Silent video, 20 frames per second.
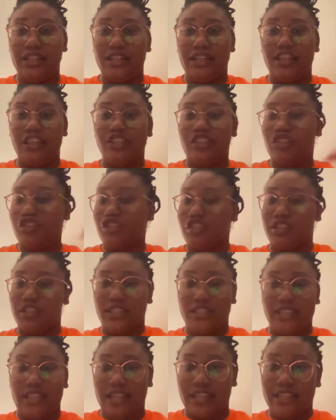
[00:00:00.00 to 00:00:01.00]
So she
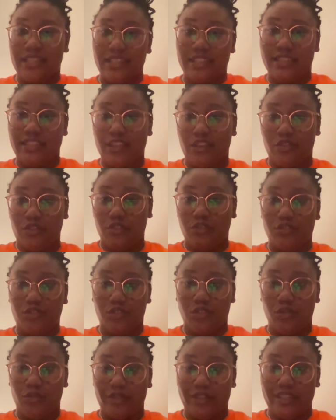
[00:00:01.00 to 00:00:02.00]
decided to tell those
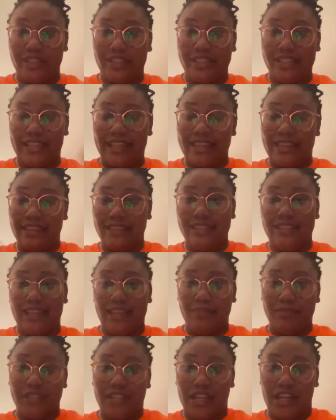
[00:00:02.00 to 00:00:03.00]
stories at the
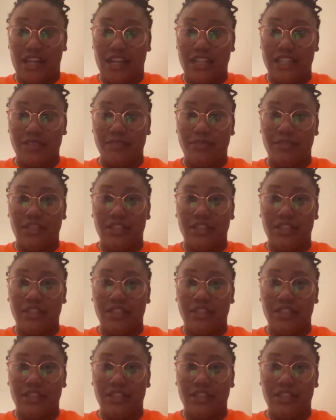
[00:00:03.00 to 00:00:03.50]
same time.